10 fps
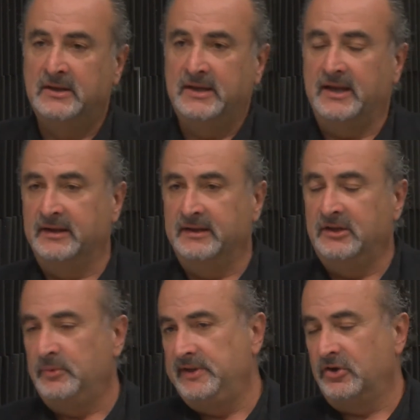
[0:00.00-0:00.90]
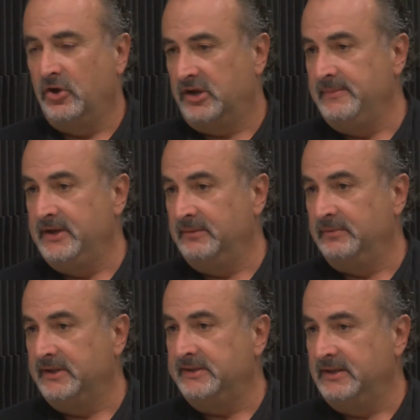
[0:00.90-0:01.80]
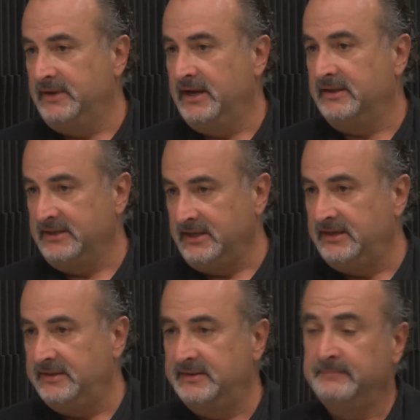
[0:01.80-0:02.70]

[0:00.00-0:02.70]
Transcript: And, we used to call it community policing back in the 80s.